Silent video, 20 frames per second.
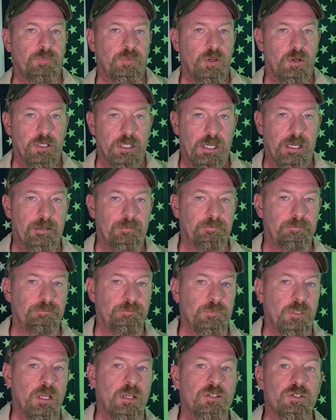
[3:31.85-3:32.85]
Okay?
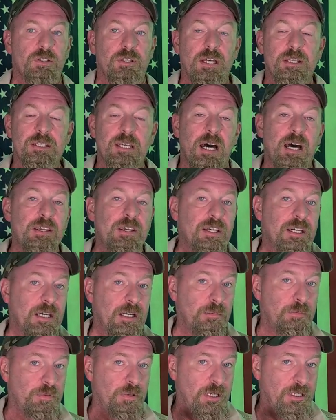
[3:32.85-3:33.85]
So that's how you got
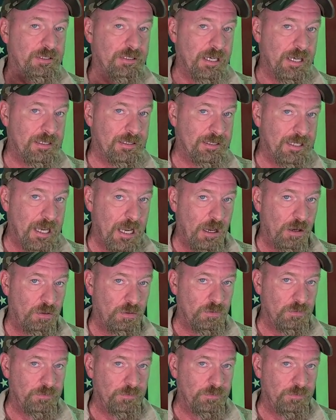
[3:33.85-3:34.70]
to break that down.